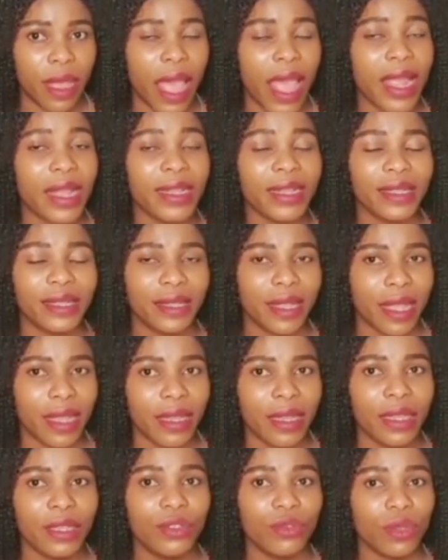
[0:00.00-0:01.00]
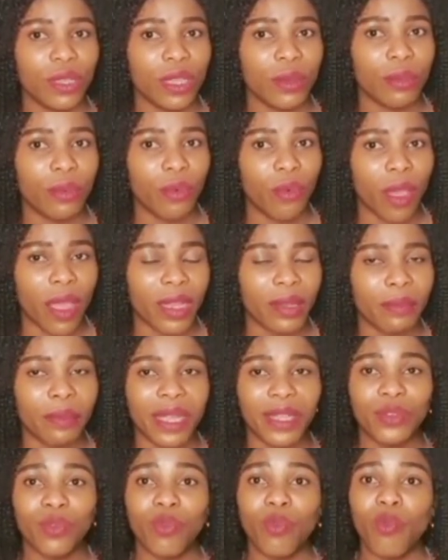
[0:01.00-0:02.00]

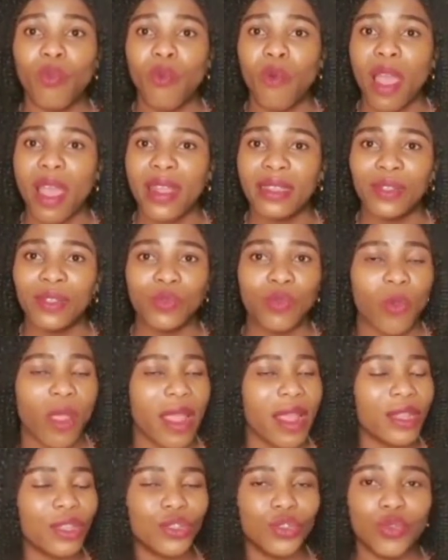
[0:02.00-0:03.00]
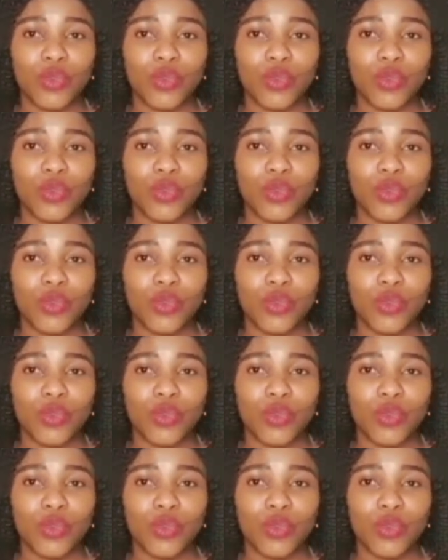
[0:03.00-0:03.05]
But words were